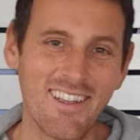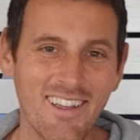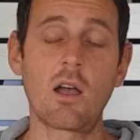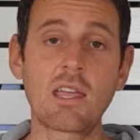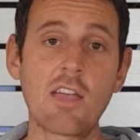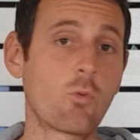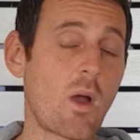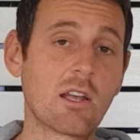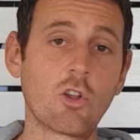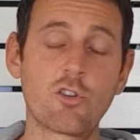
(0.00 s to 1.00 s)
I gave away
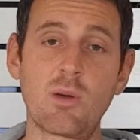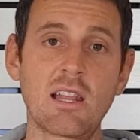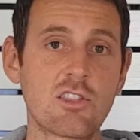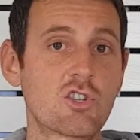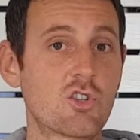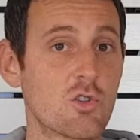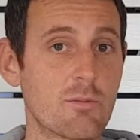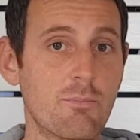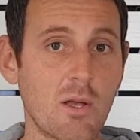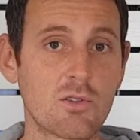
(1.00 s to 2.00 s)
a lot of my leather shoes
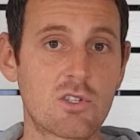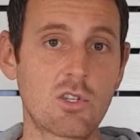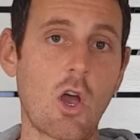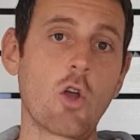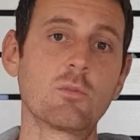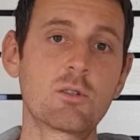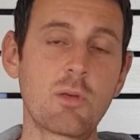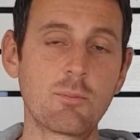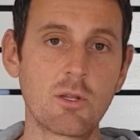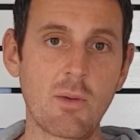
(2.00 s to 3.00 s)
and belts to homeless
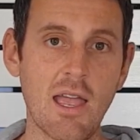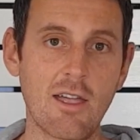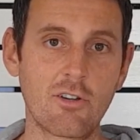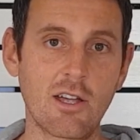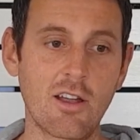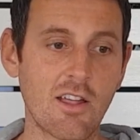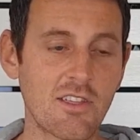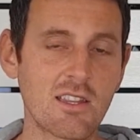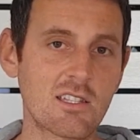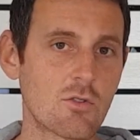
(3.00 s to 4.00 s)
people in my area, and I
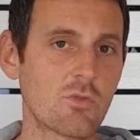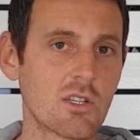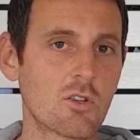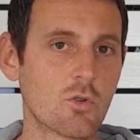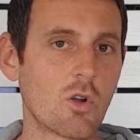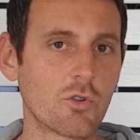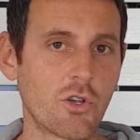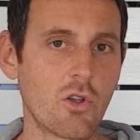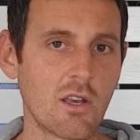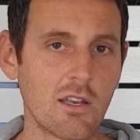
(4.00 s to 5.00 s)
think that's a really good
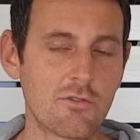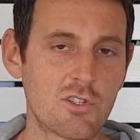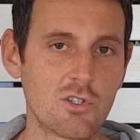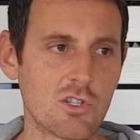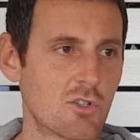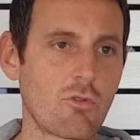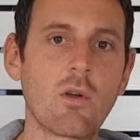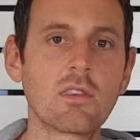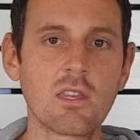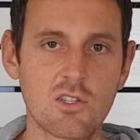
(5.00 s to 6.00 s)
alternative to just
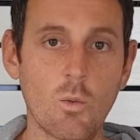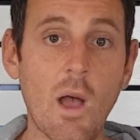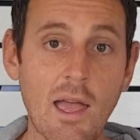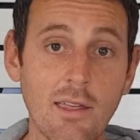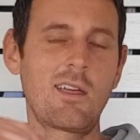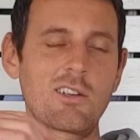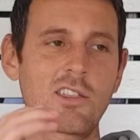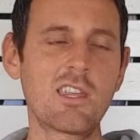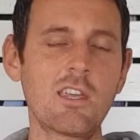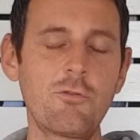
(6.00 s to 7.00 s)
throwing things away. And I
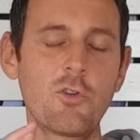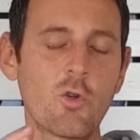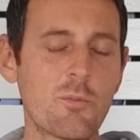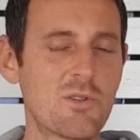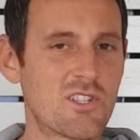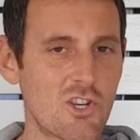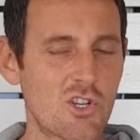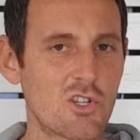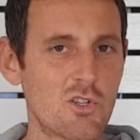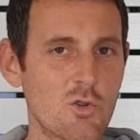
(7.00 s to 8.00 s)
think if you're in a
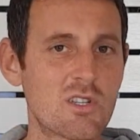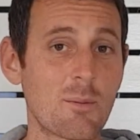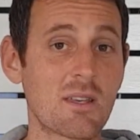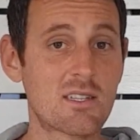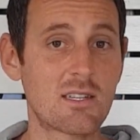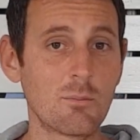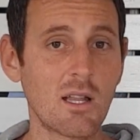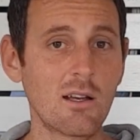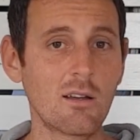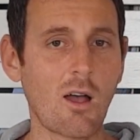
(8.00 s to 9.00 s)
position to do something
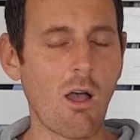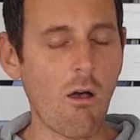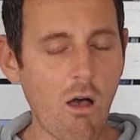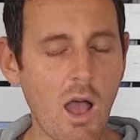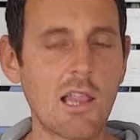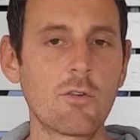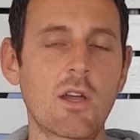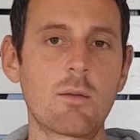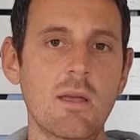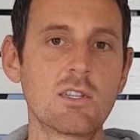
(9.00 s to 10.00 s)
similar, I highly
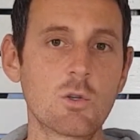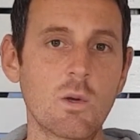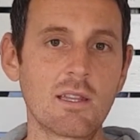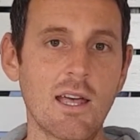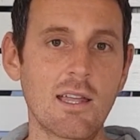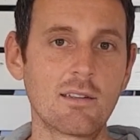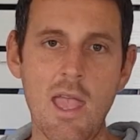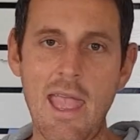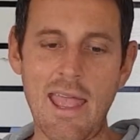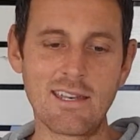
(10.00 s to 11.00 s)
recommend doing that.
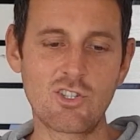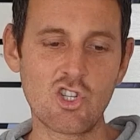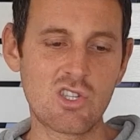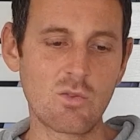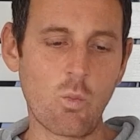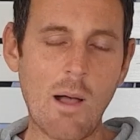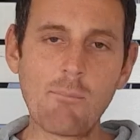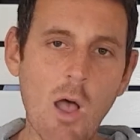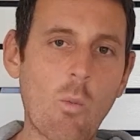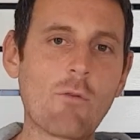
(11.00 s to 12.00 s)
and just one
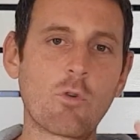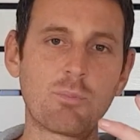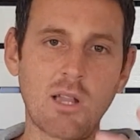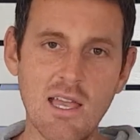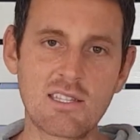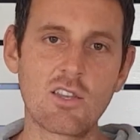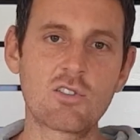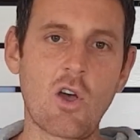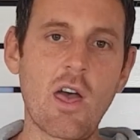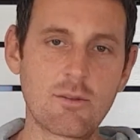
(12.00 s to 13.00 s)
by one replace
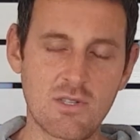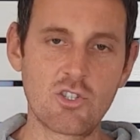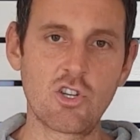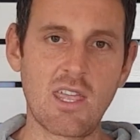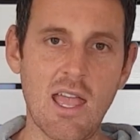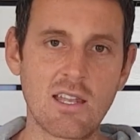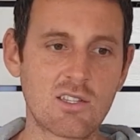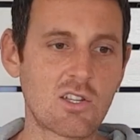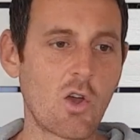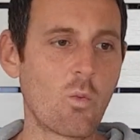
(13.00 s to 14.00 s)
those items as you can.
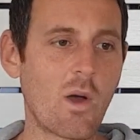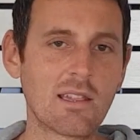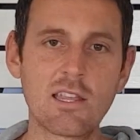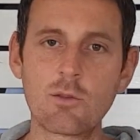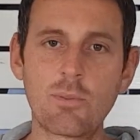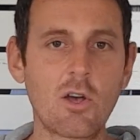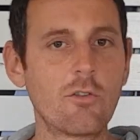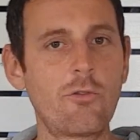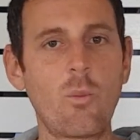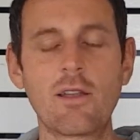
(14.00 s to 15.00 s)
So one leather
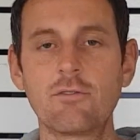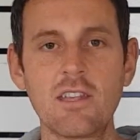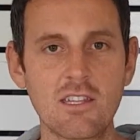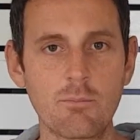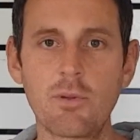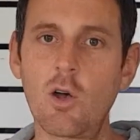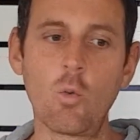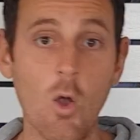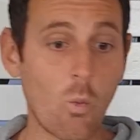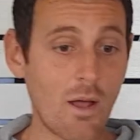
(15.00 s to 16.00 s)
belt for one vegan
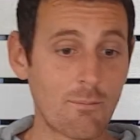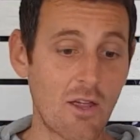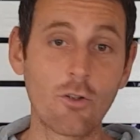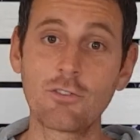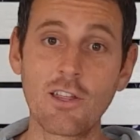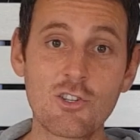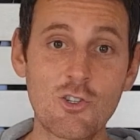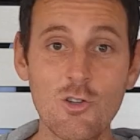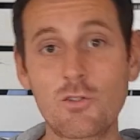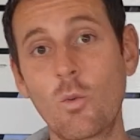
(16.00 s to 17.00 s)
belt, one pair of
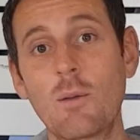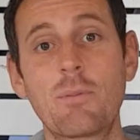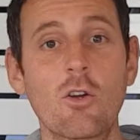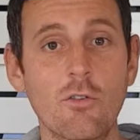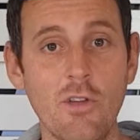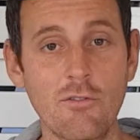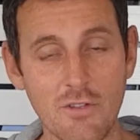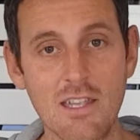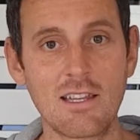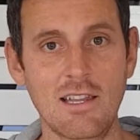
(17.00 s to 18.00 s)
shoes for one pair of
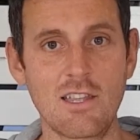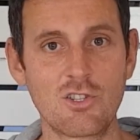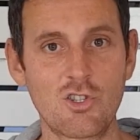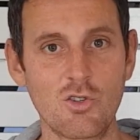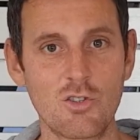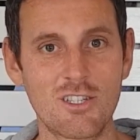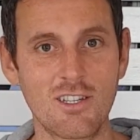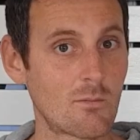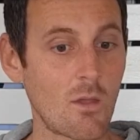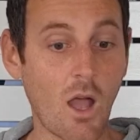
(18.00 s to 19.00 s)
vegan leather shoes.
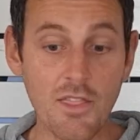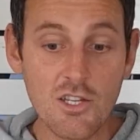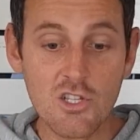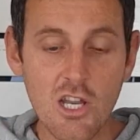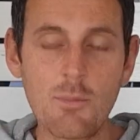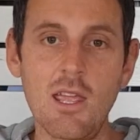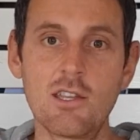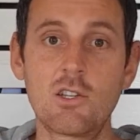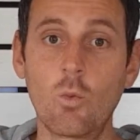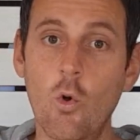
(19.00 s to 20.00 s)
I think it's just going to be
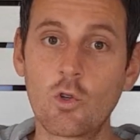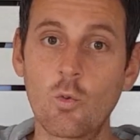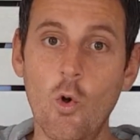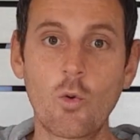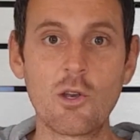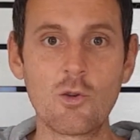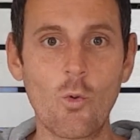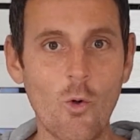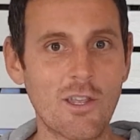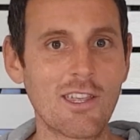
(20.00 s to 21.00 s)
easy to walk the walk when you're
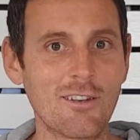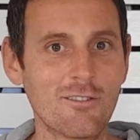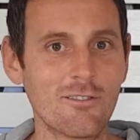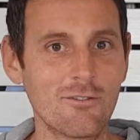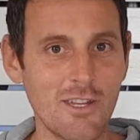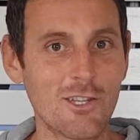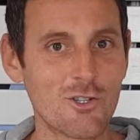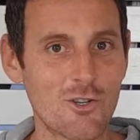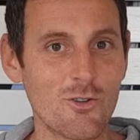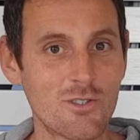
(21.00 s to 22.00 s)
walking in vegan
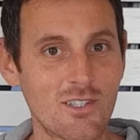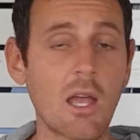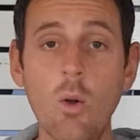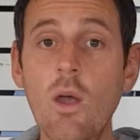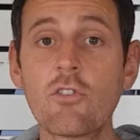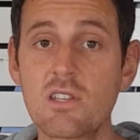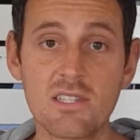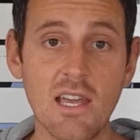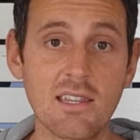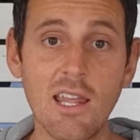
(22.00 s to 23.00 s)
shoes. However, in
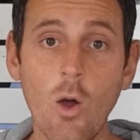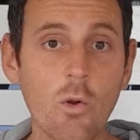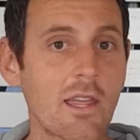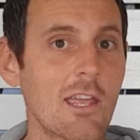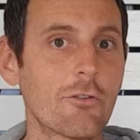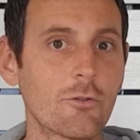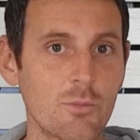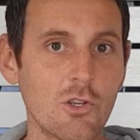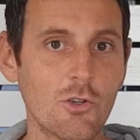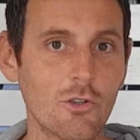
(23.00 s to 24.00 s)
saying that, I want to hear from
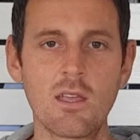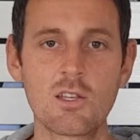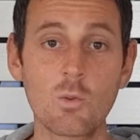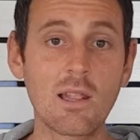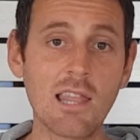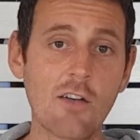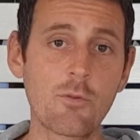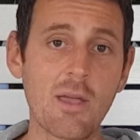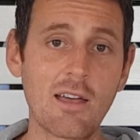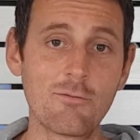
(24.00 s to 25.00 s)
you. That's what I love
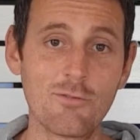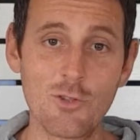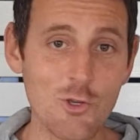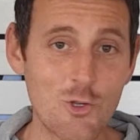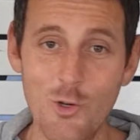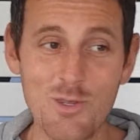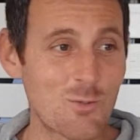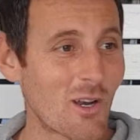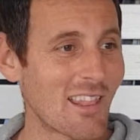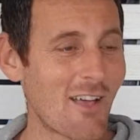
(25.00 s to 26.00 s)
about YouTube. This is
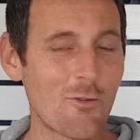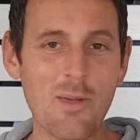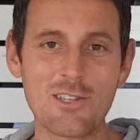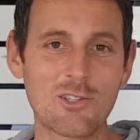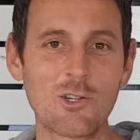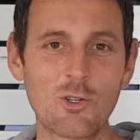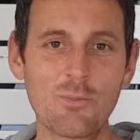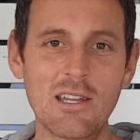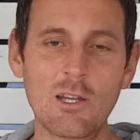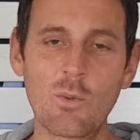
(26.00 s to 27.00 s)
what I love about social
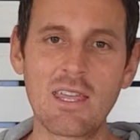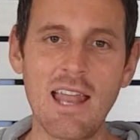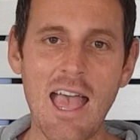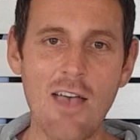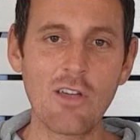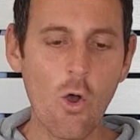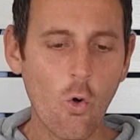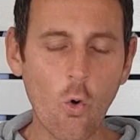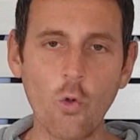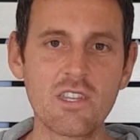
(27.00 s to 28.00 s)
media. We can have
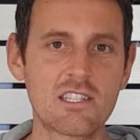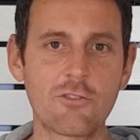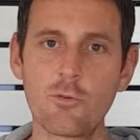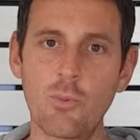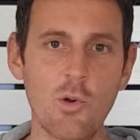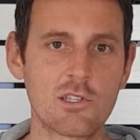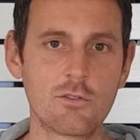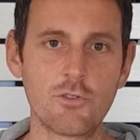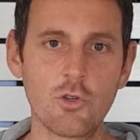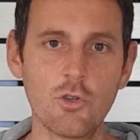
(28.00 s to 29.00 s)
all these different points of
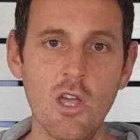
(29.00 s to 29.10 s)
view